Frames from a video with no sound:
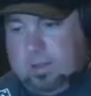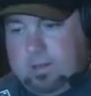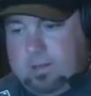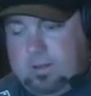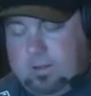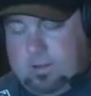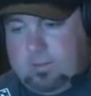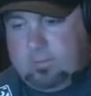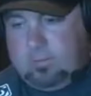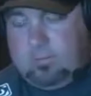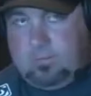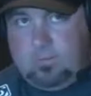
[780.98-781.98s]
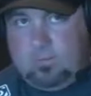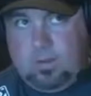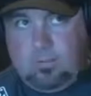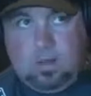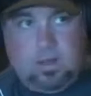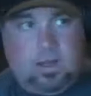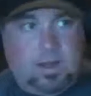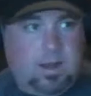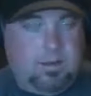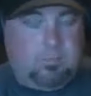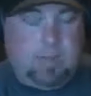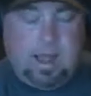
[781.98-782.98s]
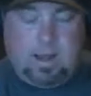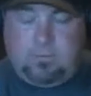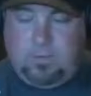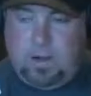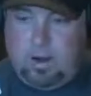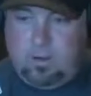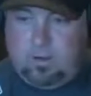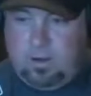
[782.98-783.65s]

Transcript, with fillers: I mean, it, eh, it really kind of backfired